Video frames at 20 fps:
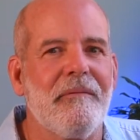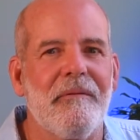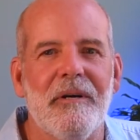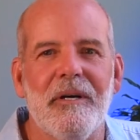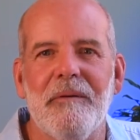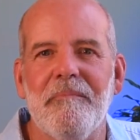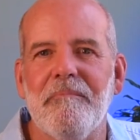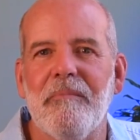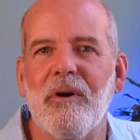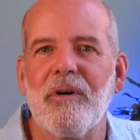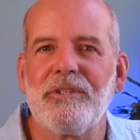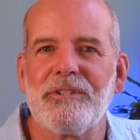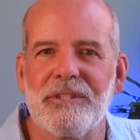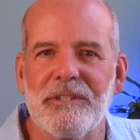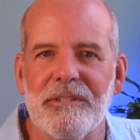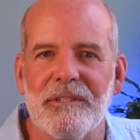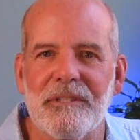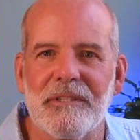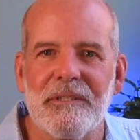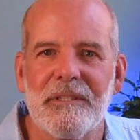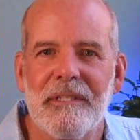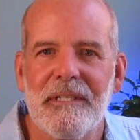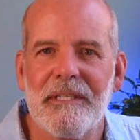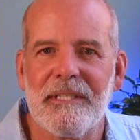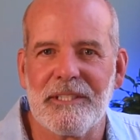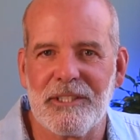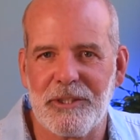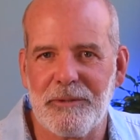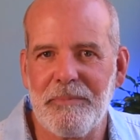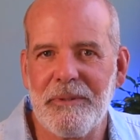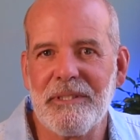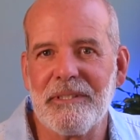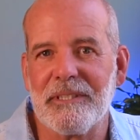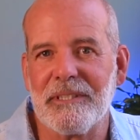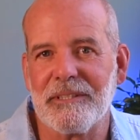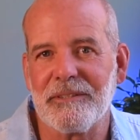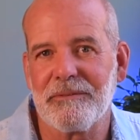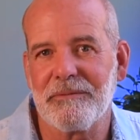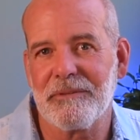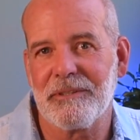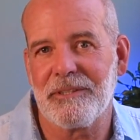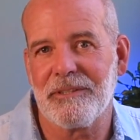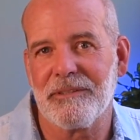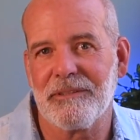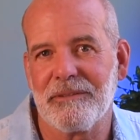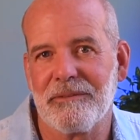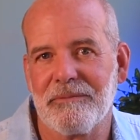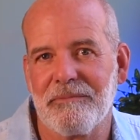emotional experience, which is